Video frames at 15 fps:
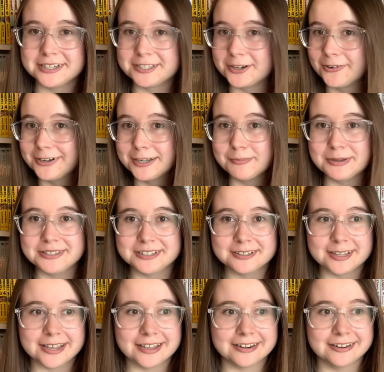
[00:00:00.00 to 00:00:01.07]
It's already been
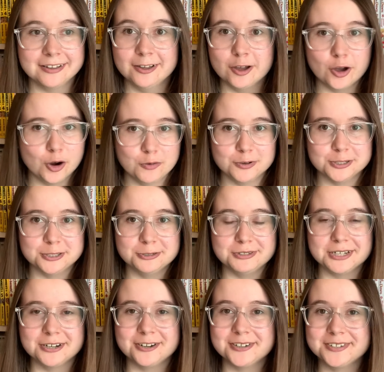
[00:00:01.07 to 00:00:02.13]
delayed over two
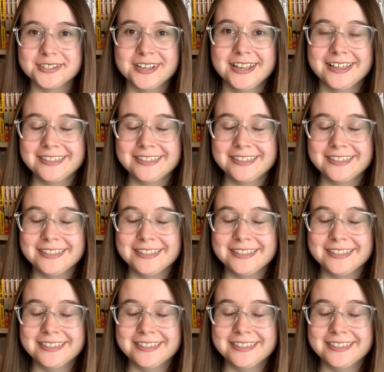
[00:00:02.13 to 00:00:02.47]
years.